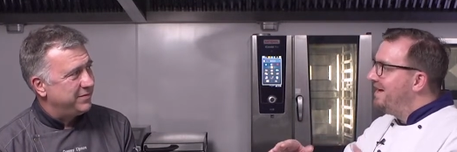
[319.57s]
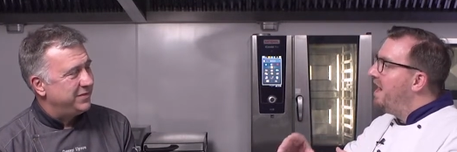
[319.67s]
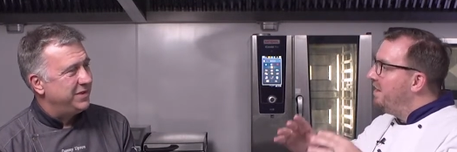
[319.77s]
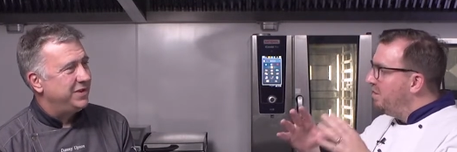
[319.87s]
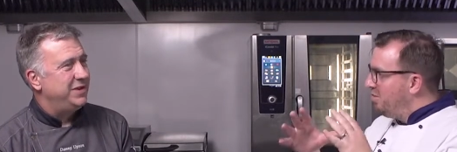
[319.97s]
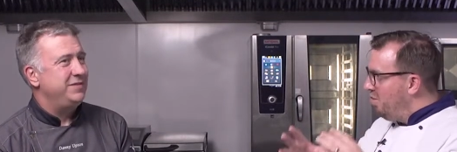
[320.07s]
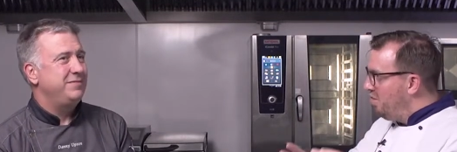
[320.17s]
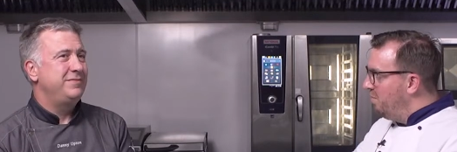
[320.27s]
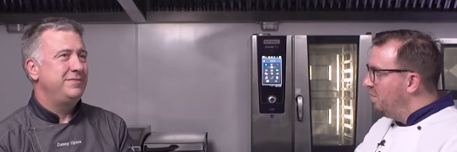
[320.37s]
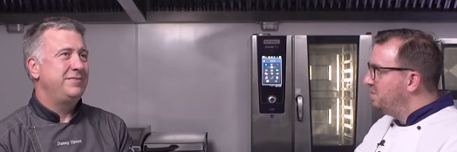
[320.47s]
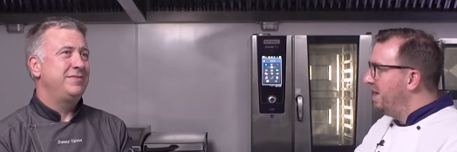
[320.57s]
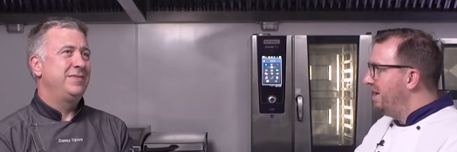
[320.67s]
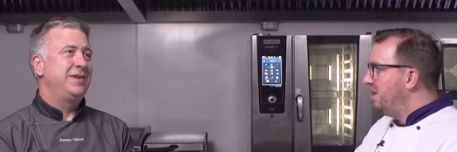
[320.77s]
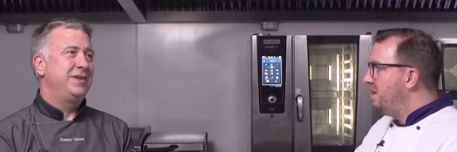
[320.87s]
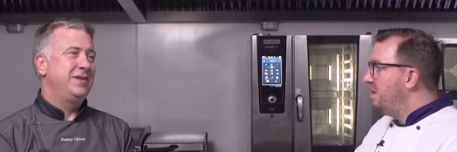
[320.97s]
Speaker 1: and it'll right. cook more
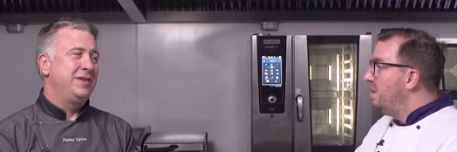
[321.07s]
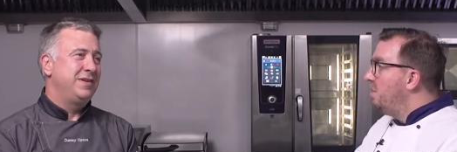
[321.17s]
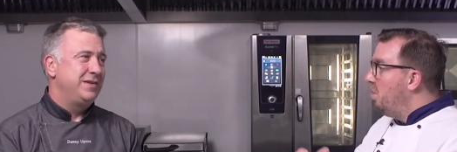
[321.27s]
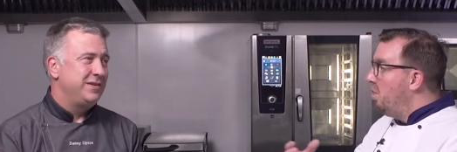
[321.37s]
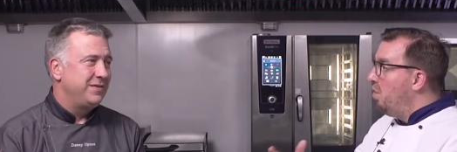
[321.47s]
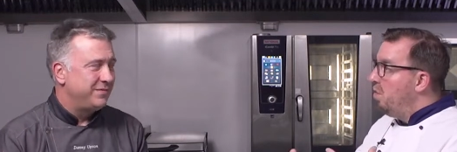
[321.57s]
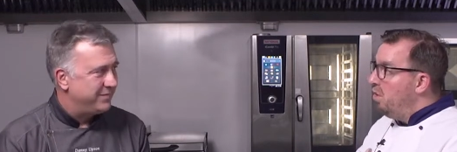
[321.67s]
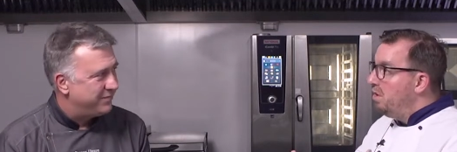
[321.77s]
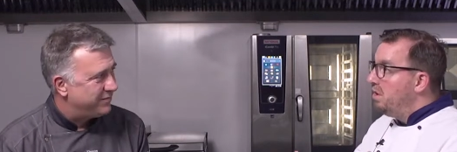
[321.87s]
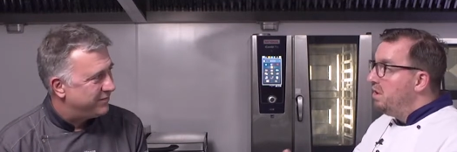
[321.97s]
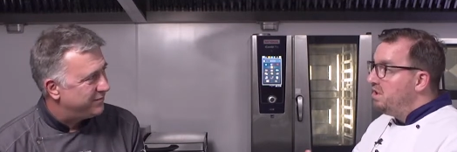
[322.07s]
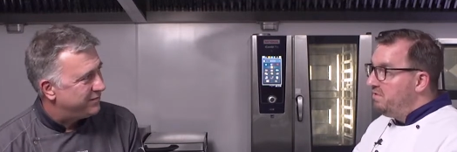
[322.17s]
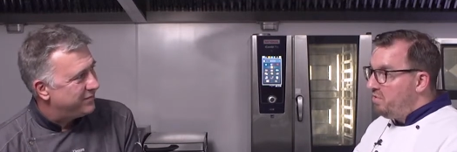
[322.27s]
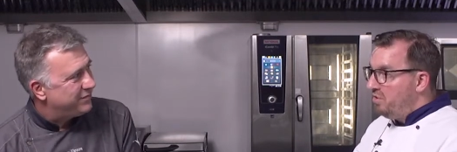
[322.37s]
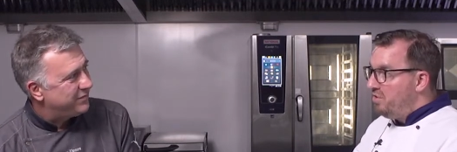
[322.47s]
gently, or
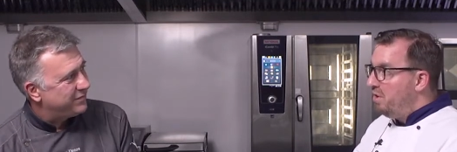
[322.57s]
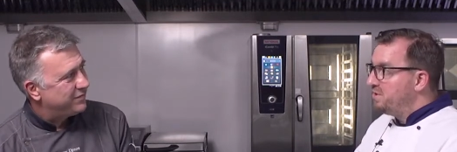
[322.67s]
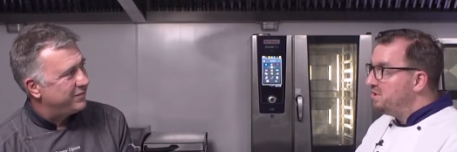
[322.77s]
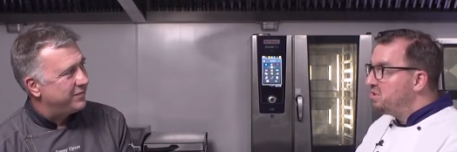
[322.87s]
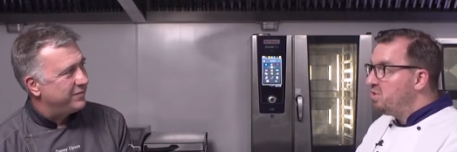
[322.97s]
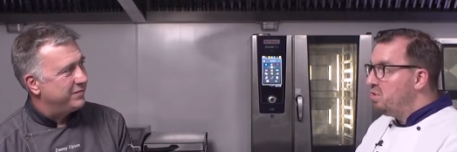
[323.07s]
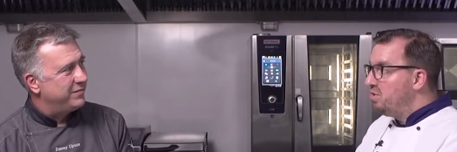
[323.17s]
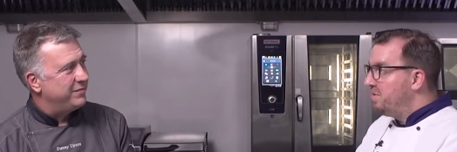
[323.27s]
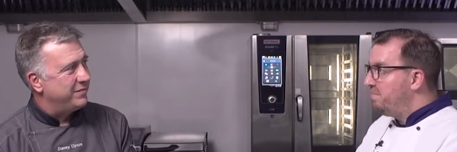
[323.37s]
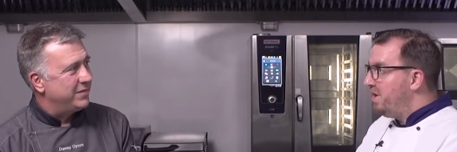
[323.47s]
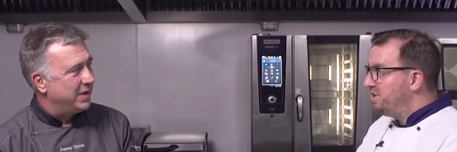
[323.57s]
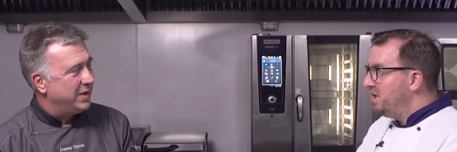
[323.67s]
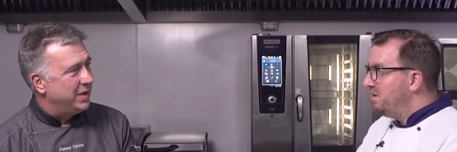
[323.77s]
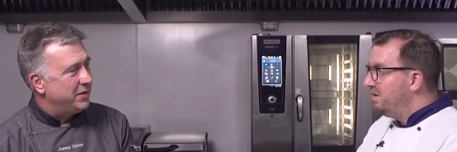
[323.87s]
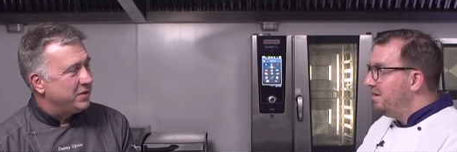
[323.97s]
you've got the option to cook under mm.
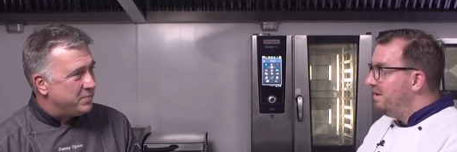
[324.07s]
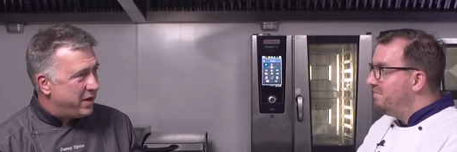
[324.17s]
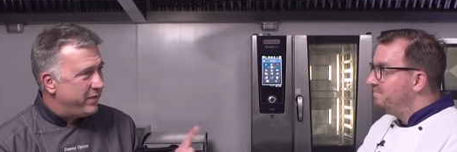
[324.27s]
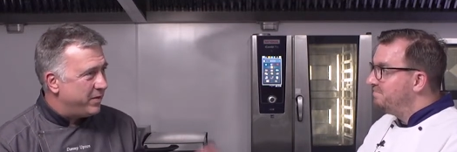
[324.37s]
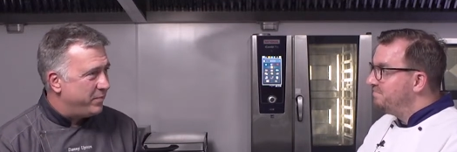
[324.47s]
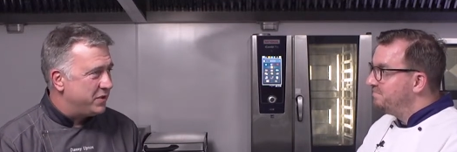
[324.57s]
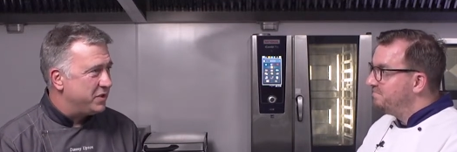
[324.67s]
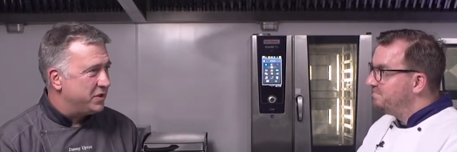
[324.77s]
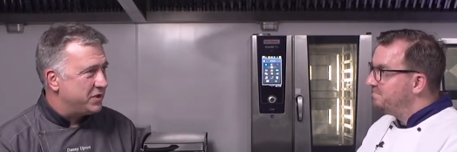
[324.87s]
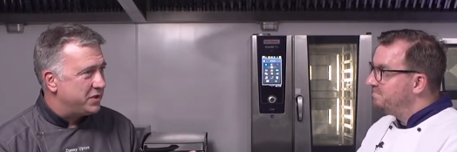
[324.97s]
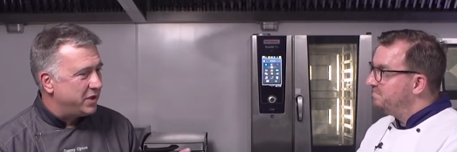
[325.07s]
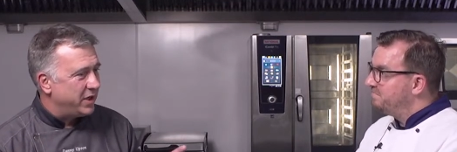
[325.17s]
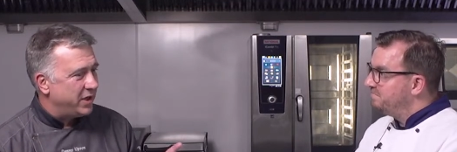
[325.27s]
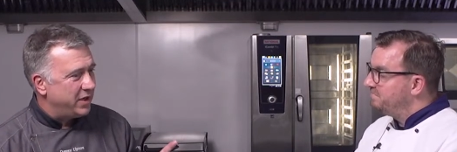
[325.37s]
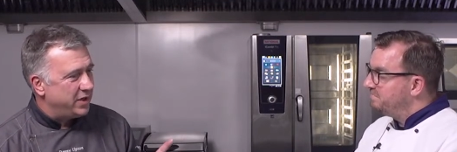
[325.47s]
pressure. Because many of our butchers
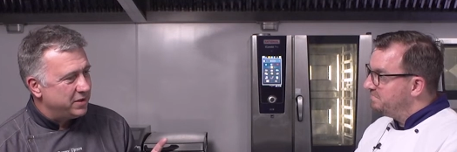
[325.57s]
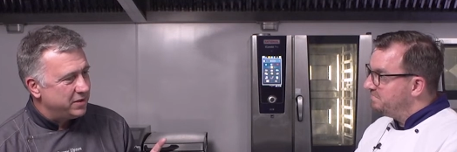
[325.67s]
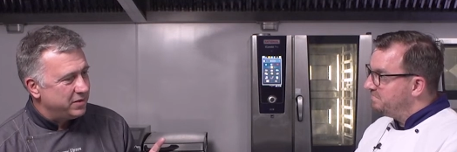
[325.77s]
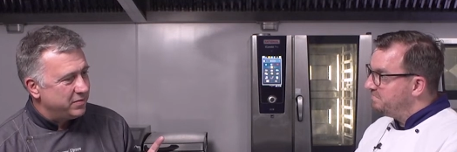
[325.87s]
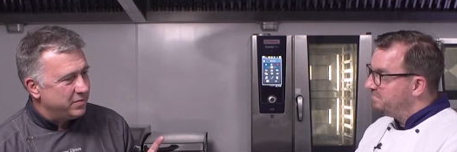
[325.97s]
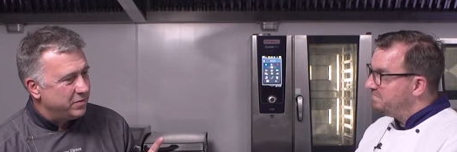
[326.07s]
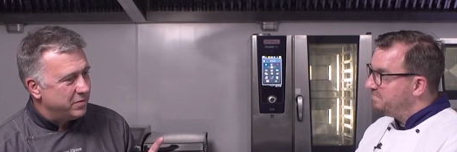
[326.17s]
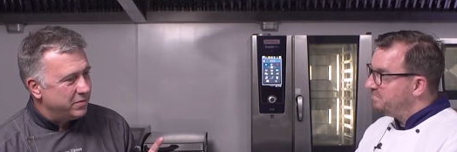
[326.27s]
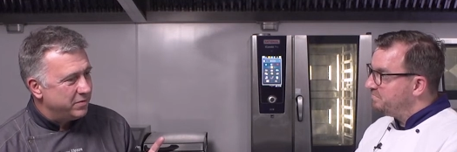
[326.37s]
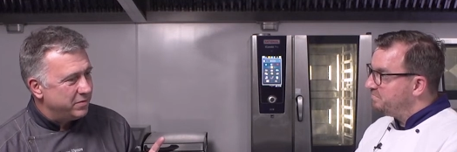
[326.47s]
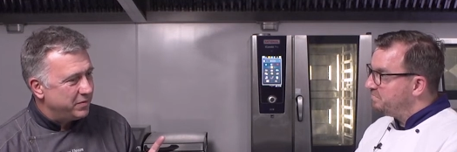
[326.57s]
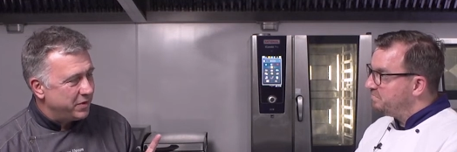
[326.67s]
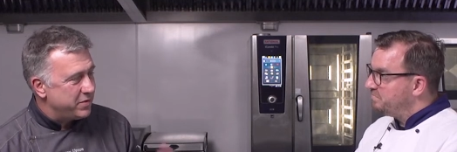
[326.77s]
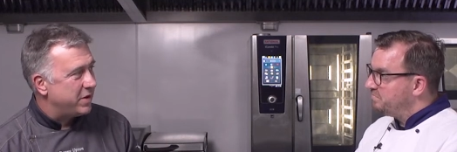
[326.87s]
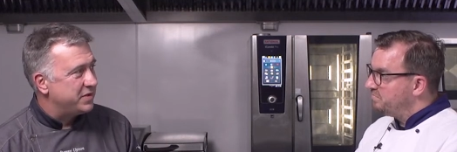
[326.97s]
Speaker 2: uh, will
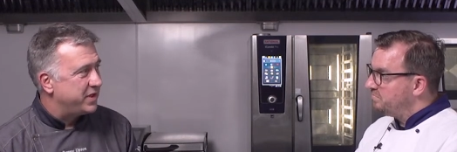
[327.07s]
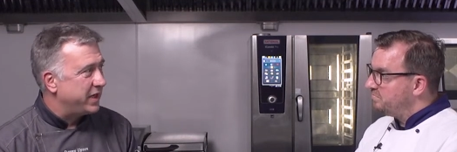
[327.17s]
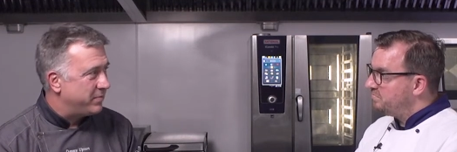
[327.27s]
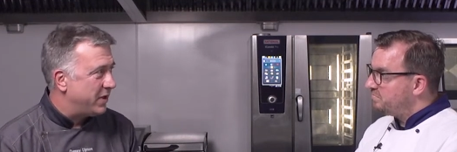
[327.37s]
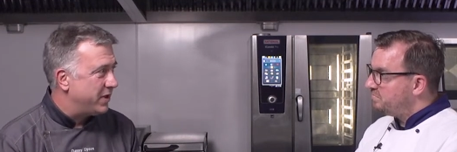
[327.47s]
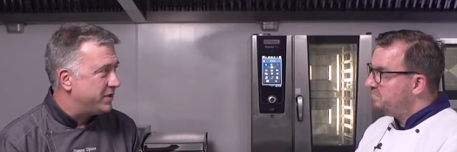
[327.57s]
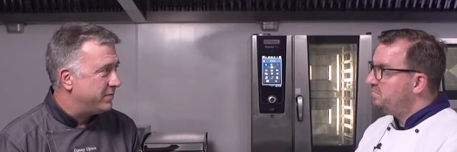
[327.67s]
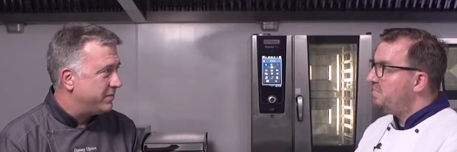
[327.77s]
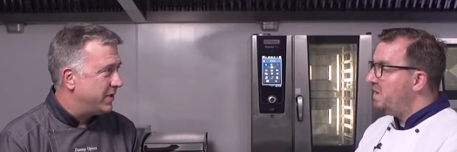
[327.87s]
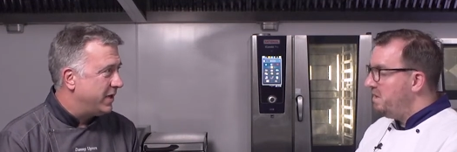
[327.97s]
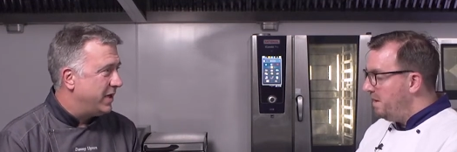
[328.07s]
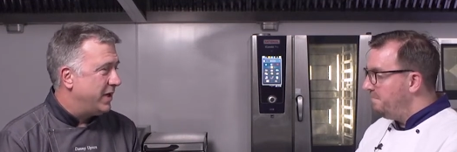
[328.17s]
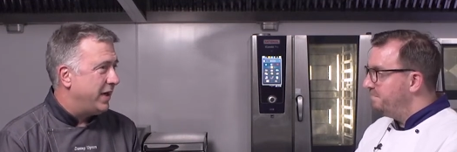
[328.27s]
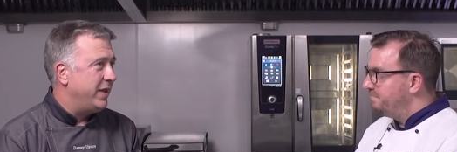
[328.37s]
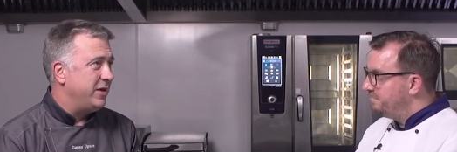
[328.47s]
do their own steak pies. Yeah.
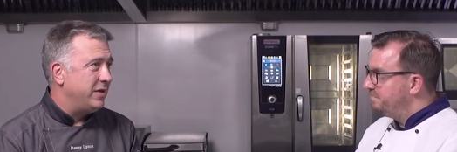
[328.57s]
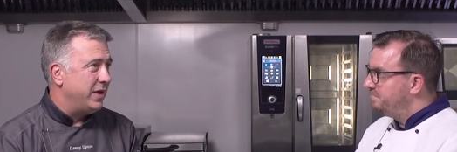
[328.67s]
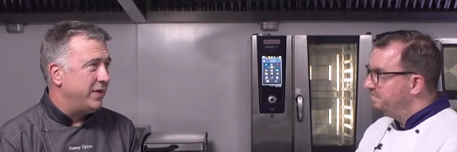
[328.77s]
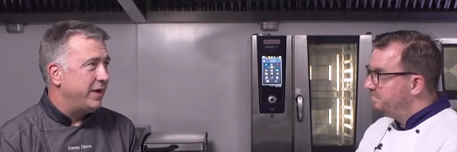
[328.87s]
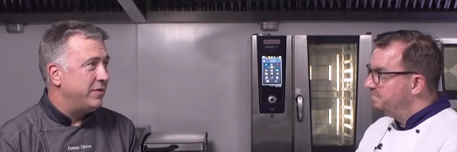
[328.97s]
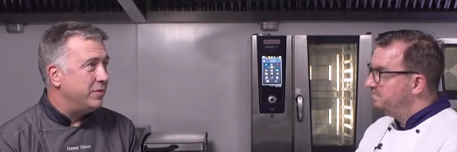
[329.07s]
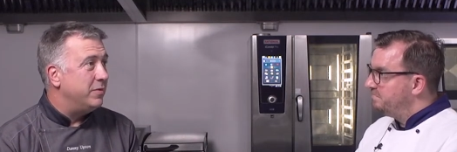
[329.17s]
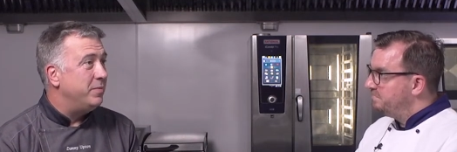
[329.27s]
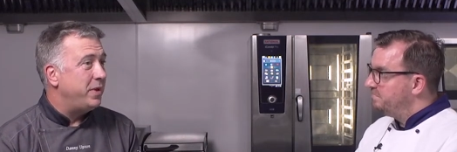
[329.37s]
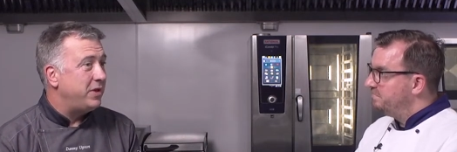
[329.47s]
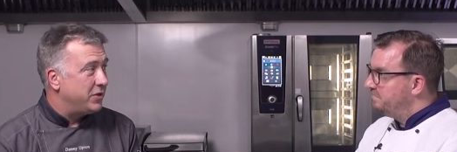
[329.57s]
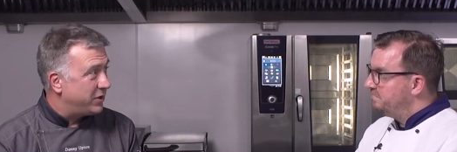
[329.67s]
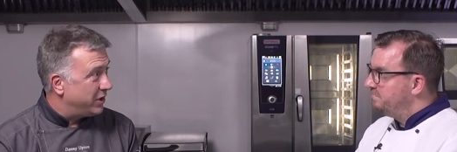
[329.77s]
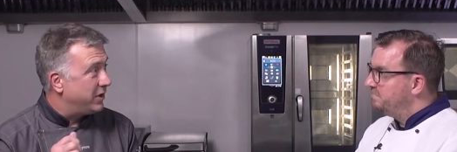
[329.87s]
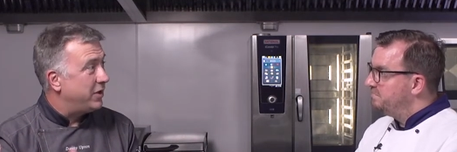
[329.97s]
And they, and they will be
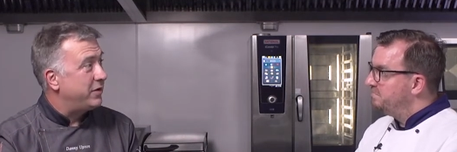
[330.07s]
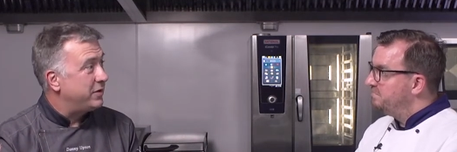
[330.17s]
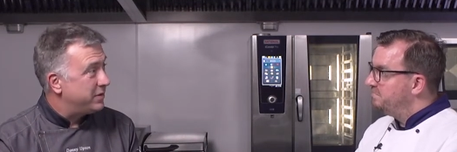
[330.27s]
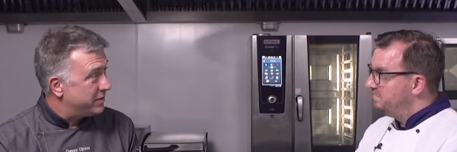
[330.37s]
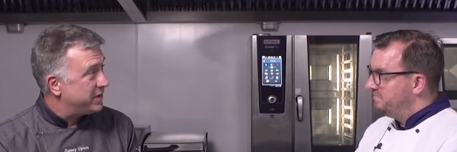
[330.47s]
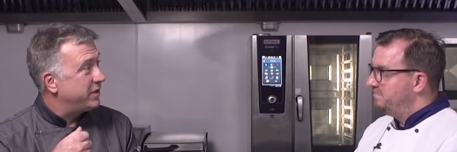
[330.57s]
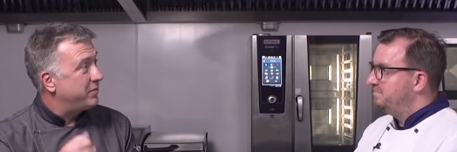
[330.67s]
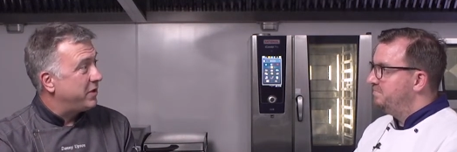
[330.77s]
cooking a lot of steak